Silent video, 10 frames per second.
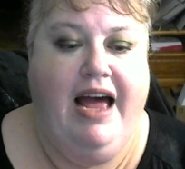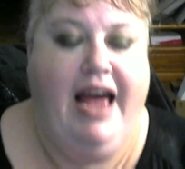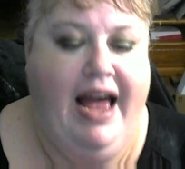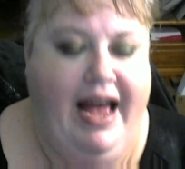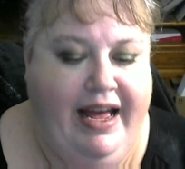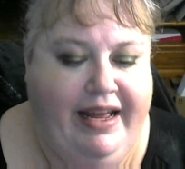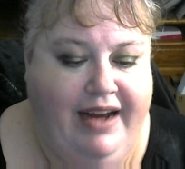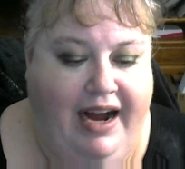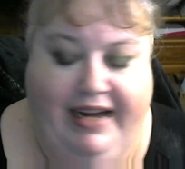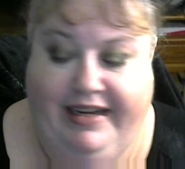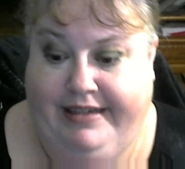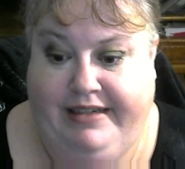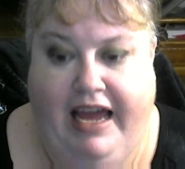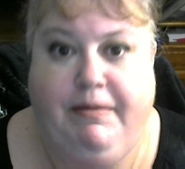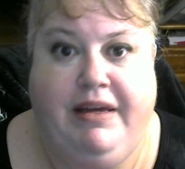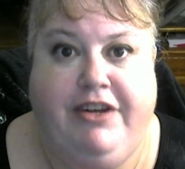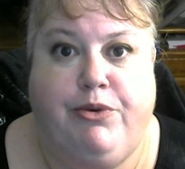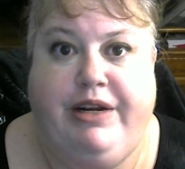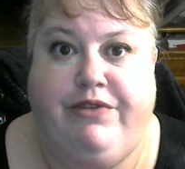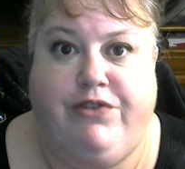And I came in to
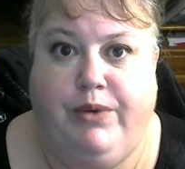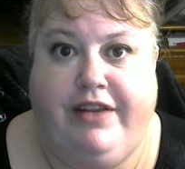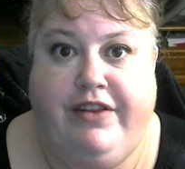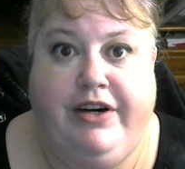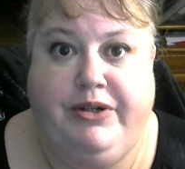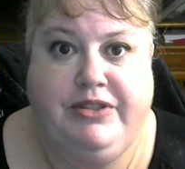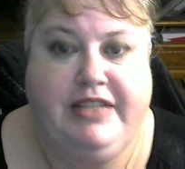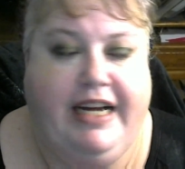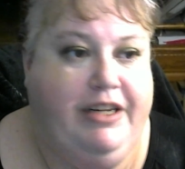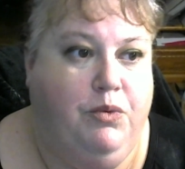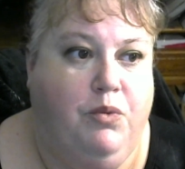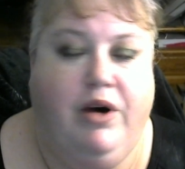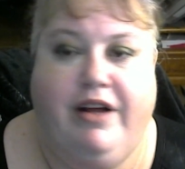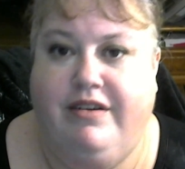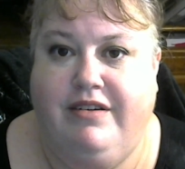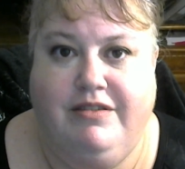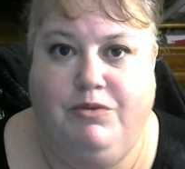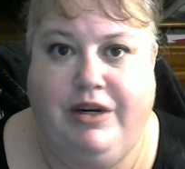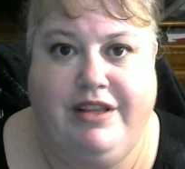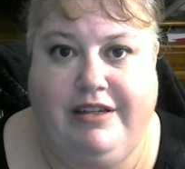read for one of those. I didn't want
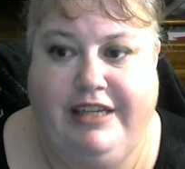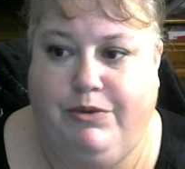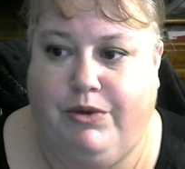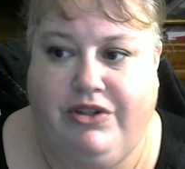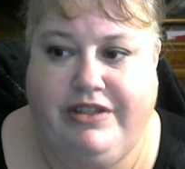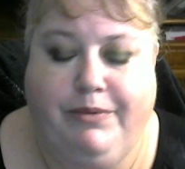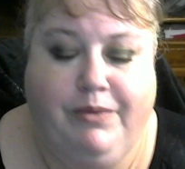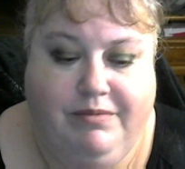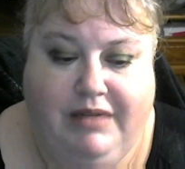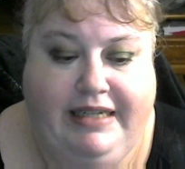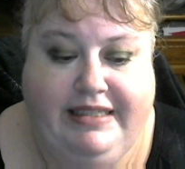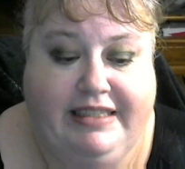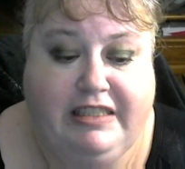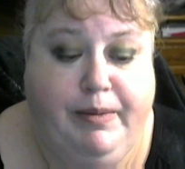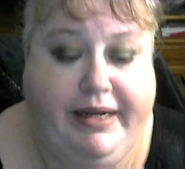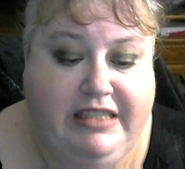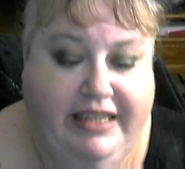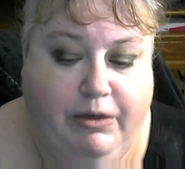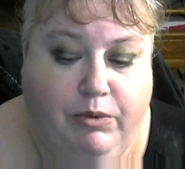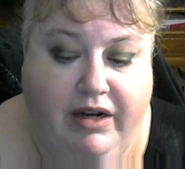one of the lead roles. I didn't expect to
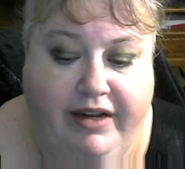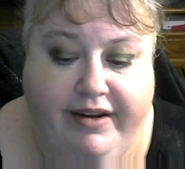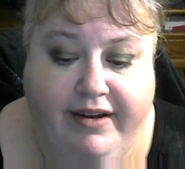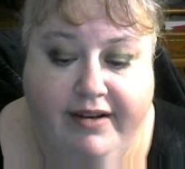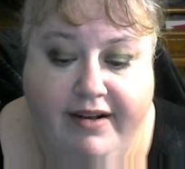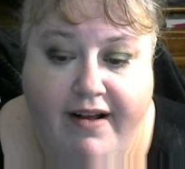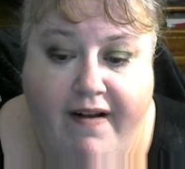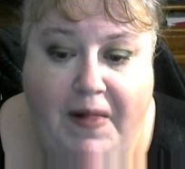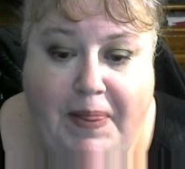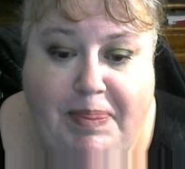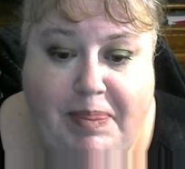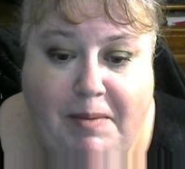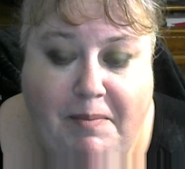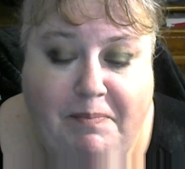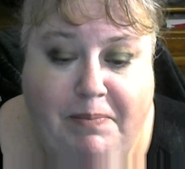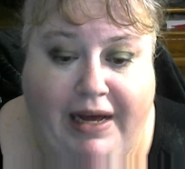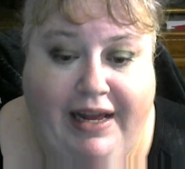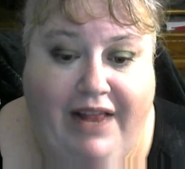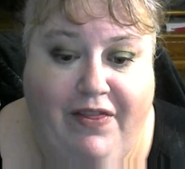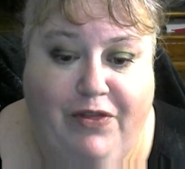get one. But
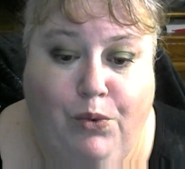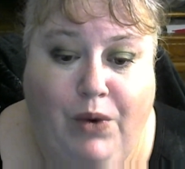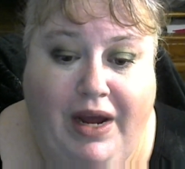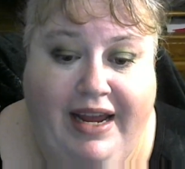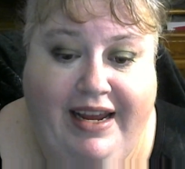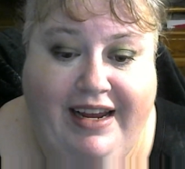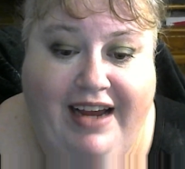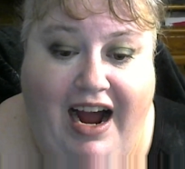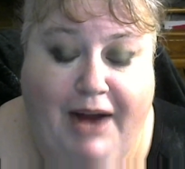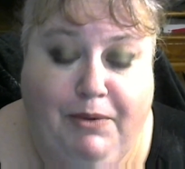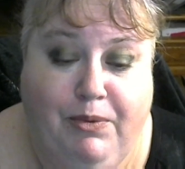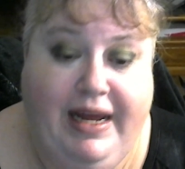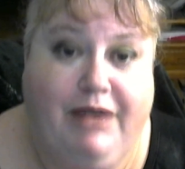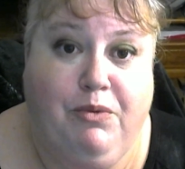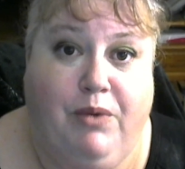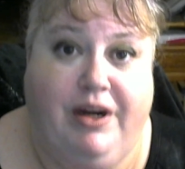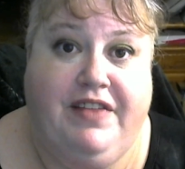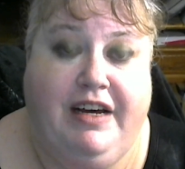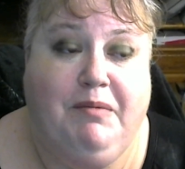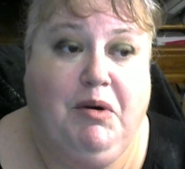the way I read one of
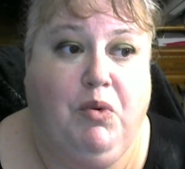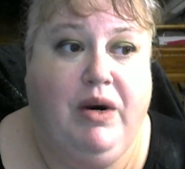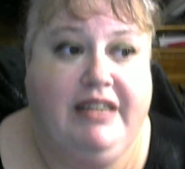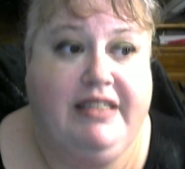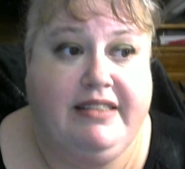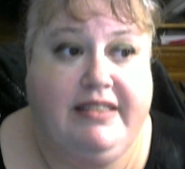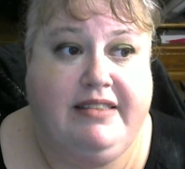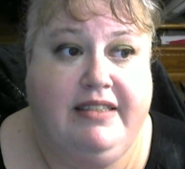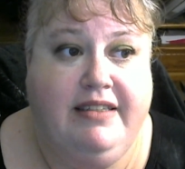them was...